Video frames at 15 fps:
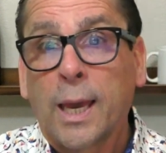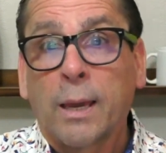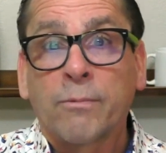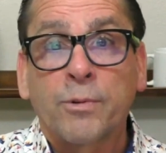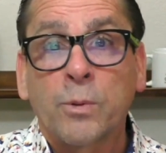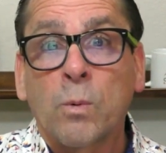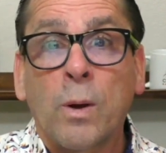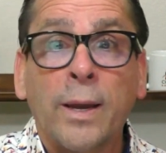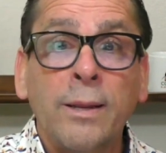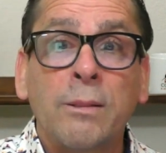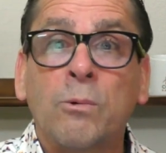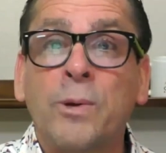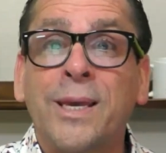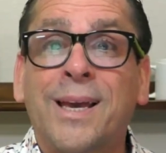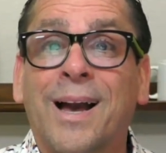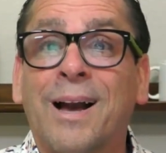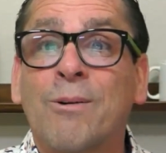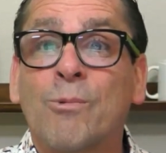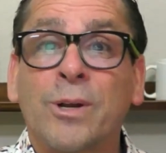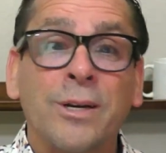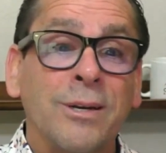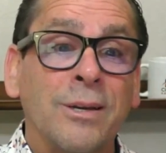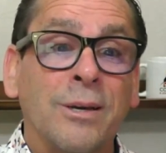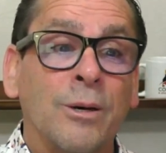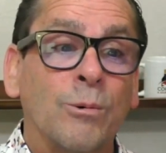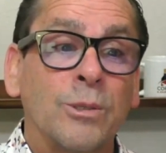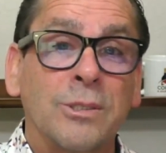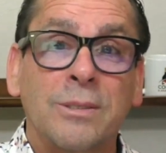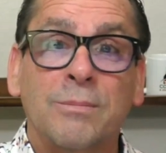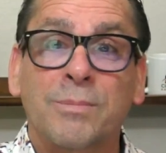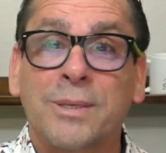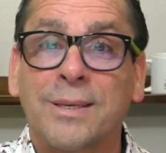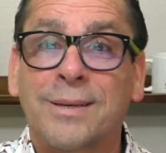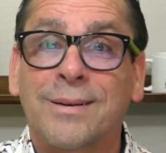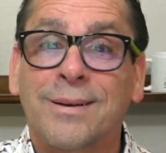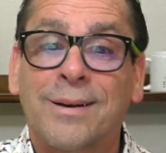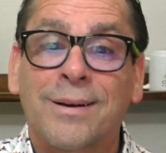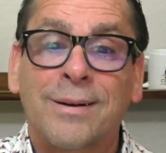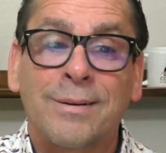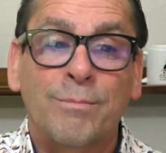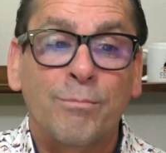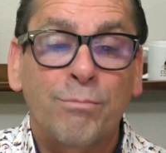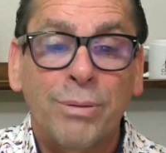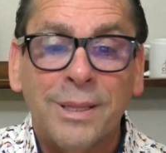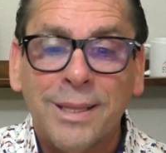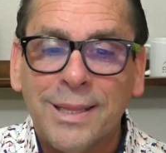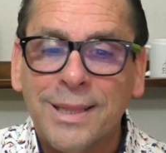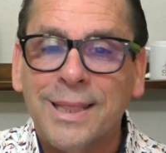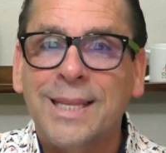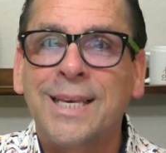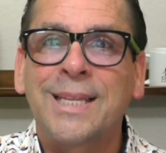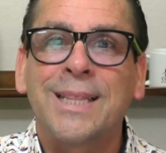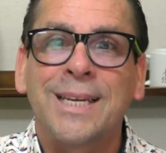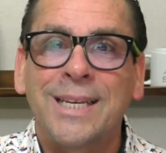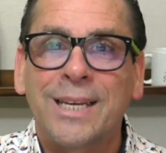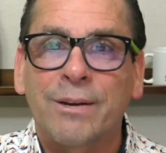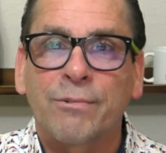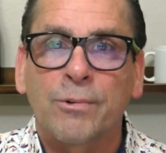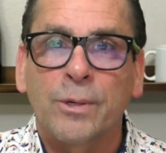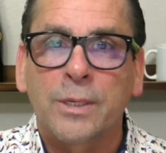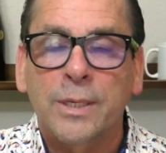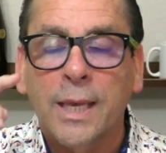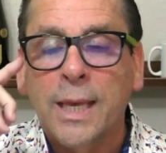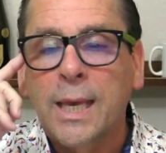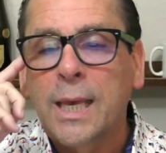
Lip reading: And for the wine of the week, I wanted to go with something completely different.